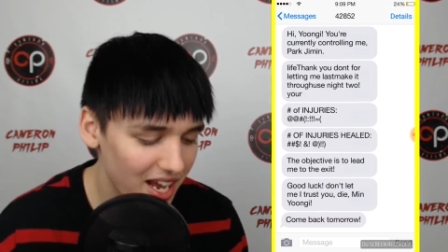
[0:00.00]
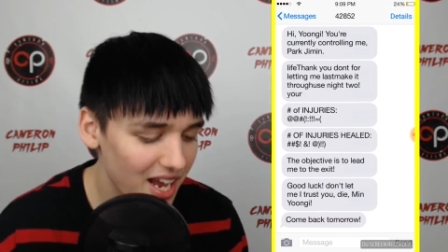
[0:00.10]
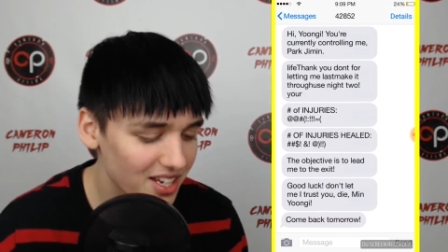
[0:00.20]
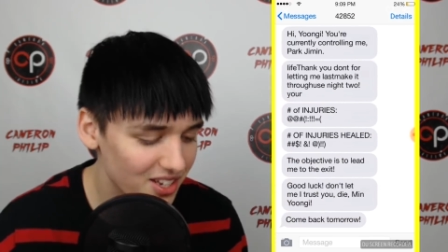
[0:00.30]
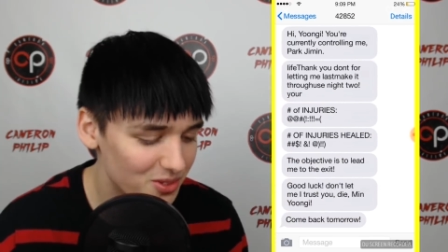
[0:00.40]

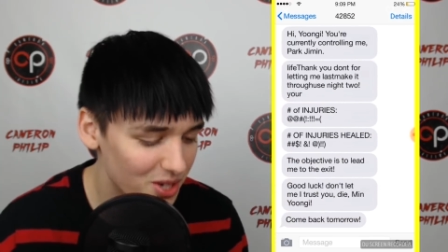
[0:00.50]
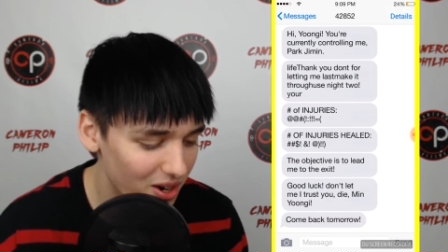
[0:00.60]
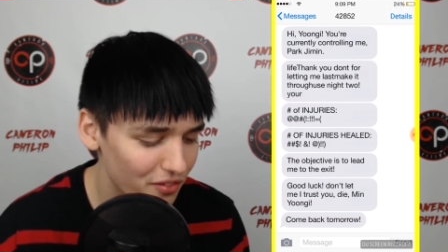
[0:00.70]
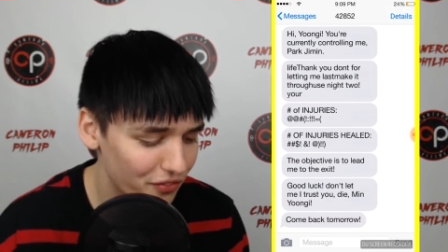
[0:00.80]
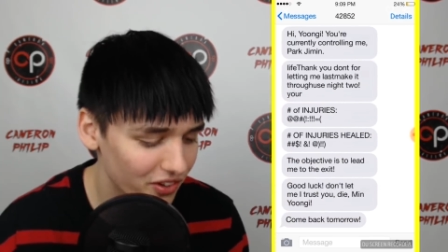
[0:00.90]
Thank you.
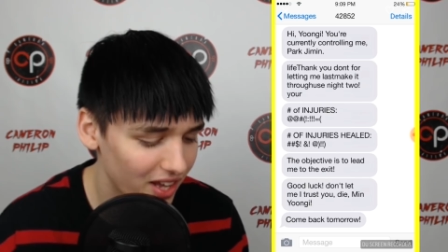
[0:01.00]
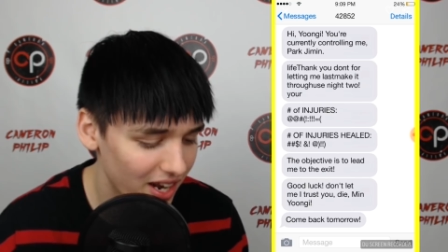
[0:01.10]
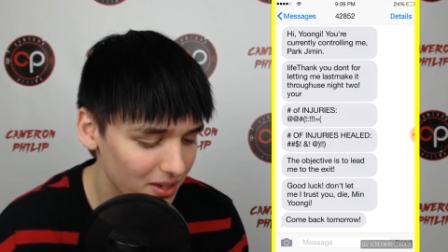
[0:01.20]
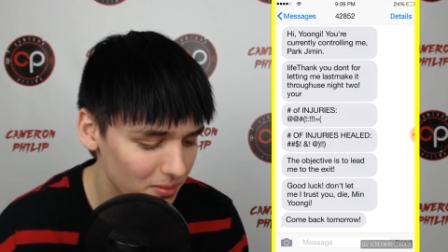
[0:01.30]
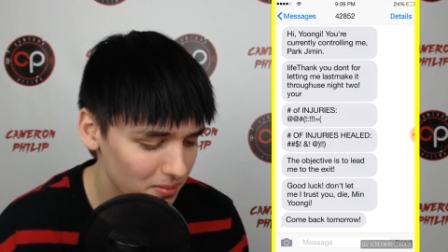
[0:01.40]
Don't for
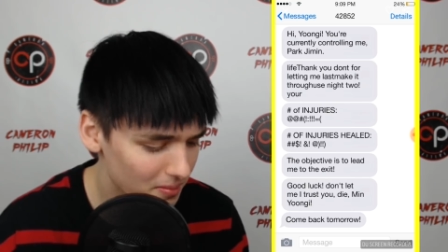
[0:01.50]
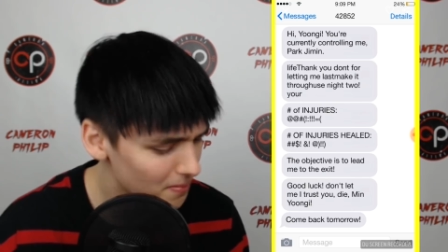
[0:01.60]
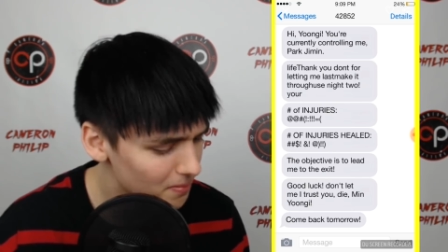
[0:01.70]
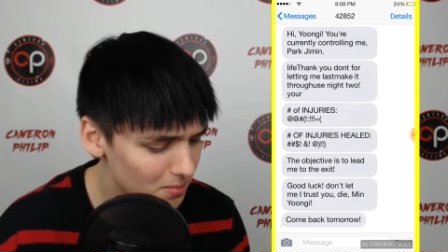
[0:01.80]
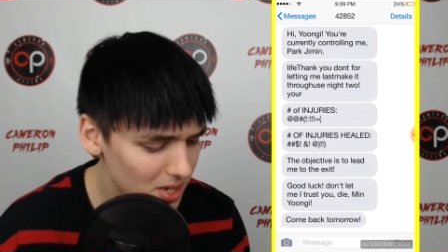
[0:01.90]
letting
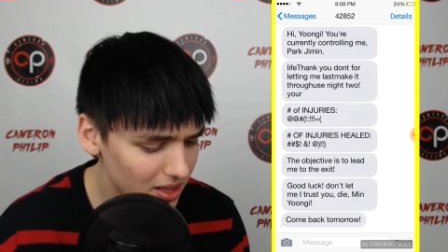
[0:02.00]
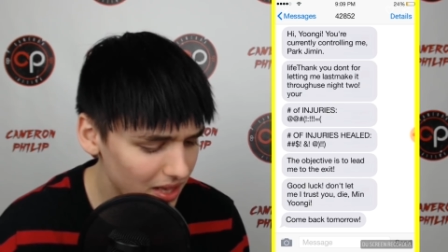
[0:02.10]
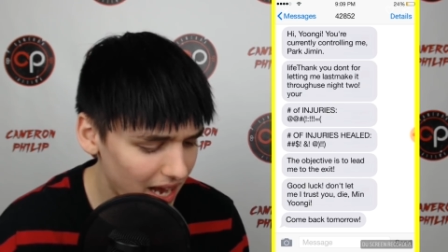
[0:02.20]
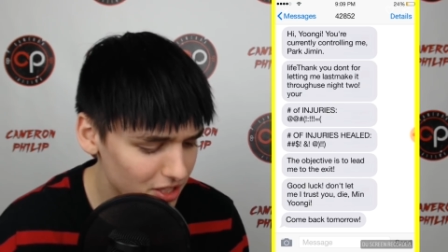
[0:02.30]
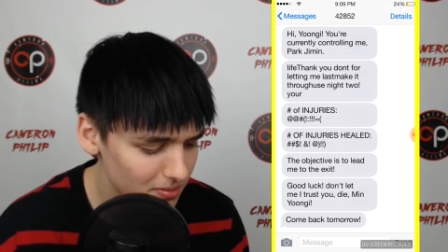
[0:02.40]
me
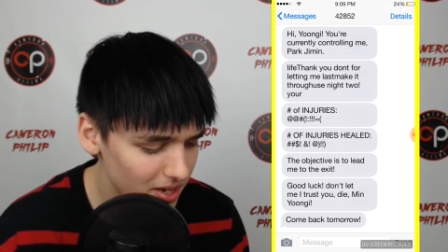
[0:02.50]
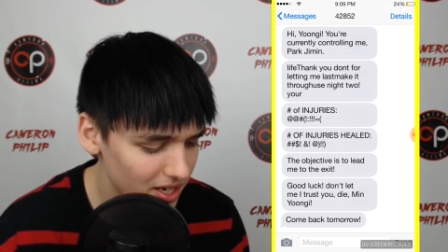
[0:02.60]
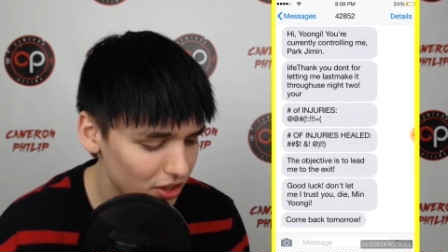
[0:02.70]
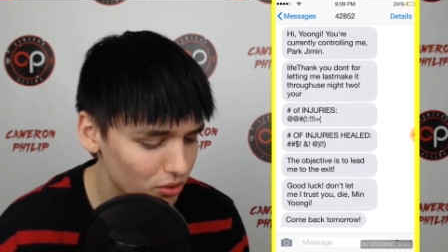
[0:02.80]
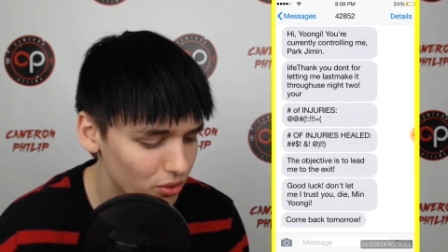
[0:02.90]
last make
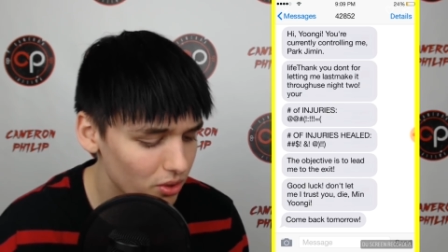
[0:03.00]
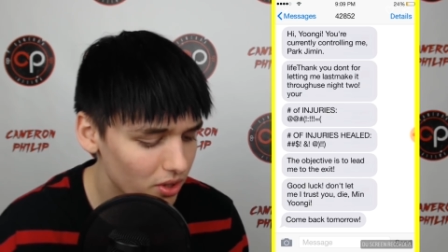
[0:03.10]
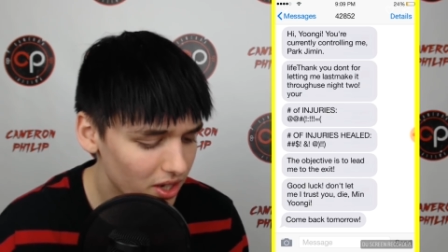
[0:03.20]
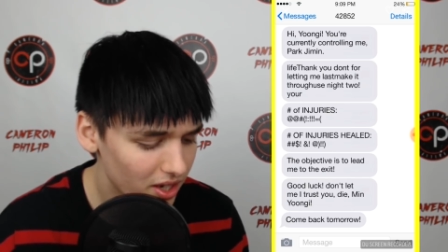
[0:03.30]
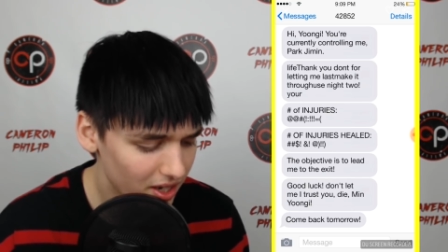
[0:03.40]
it through
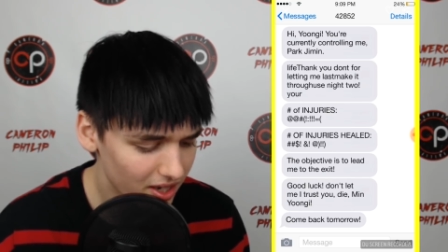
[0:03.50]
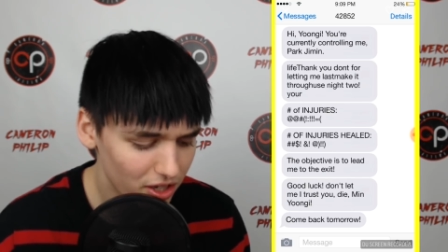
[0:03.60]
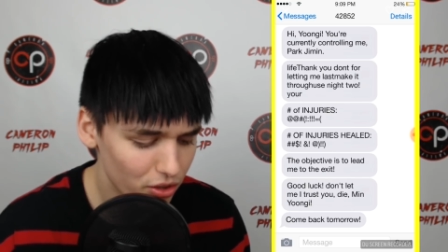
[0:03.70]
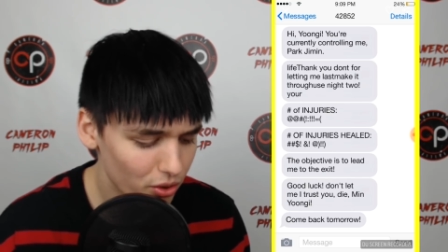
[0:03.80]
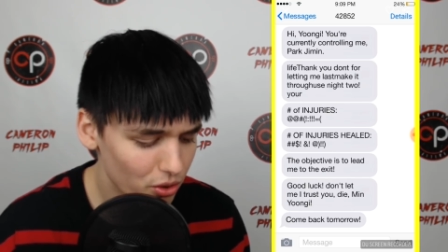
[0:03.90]

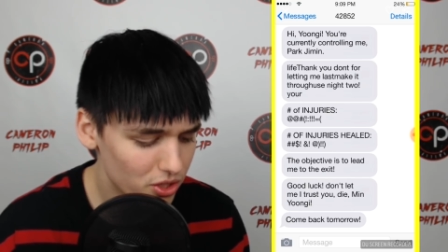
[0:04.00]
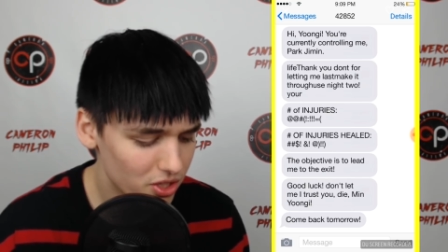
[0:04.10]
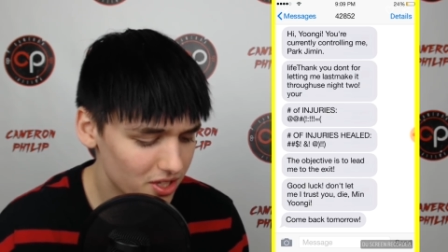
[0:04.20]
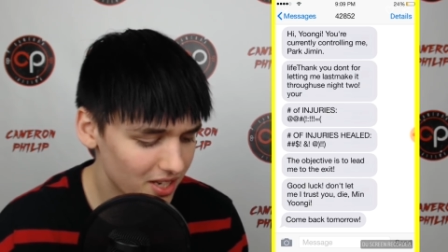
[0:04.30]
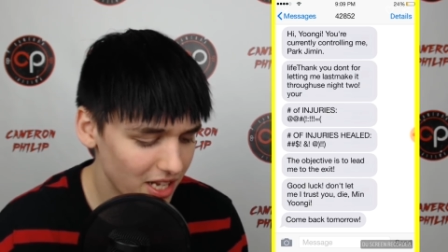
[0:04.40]
through
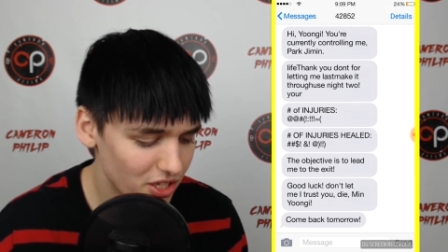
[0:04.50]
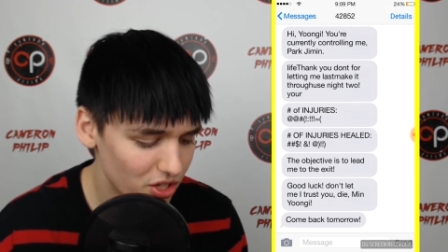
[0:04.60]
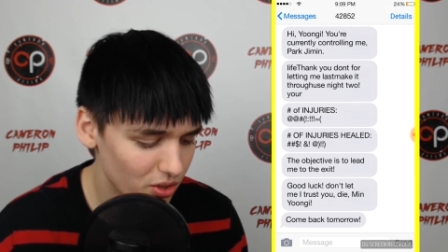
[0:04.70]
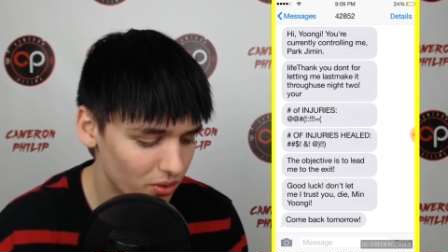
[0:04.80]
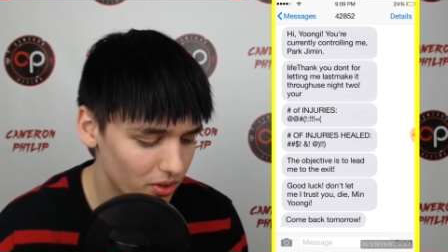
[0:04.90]
night
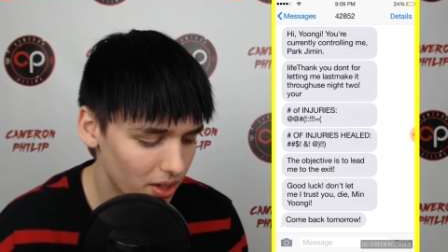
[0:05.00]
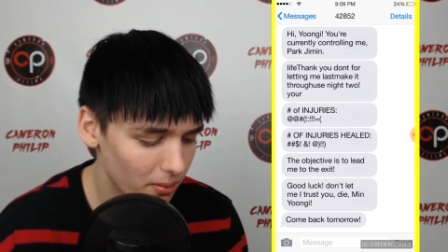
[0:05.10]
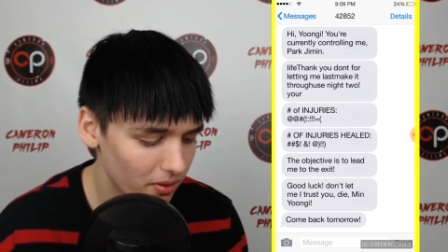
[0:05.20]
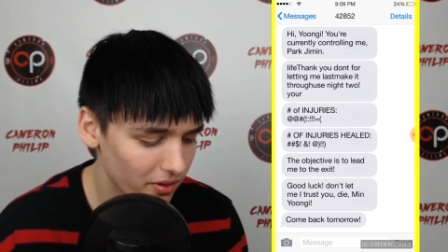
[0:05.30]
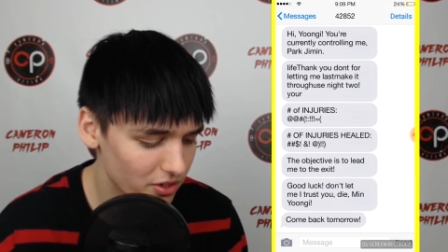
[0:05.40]
two.
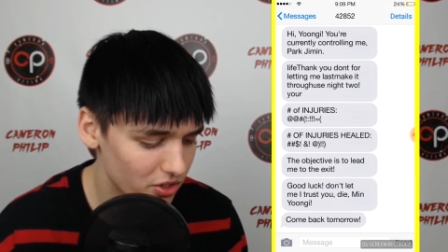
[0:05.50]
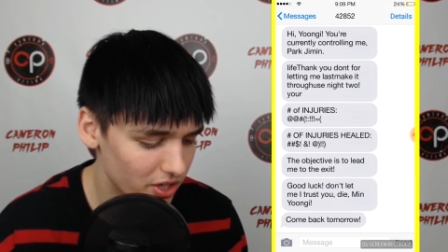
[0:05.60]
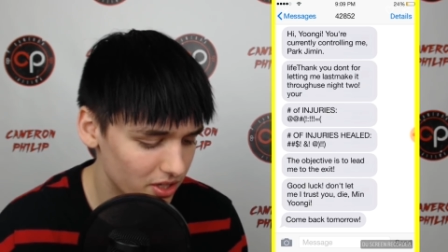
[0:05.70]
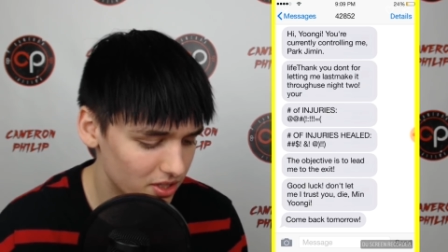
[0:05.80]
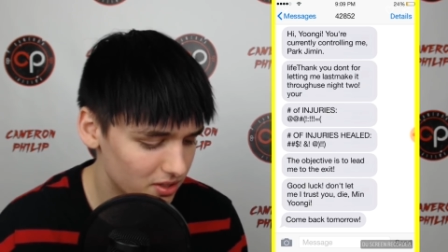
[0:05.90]
Number of
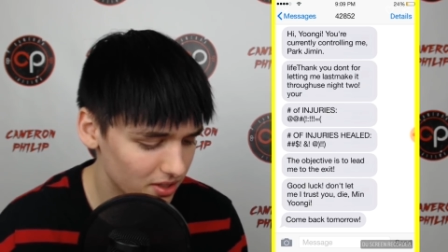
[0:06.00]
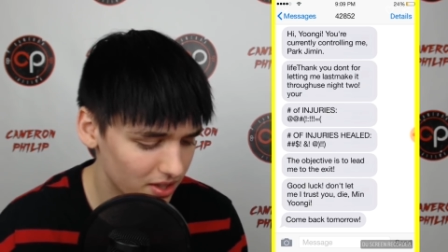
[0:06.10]
injuries.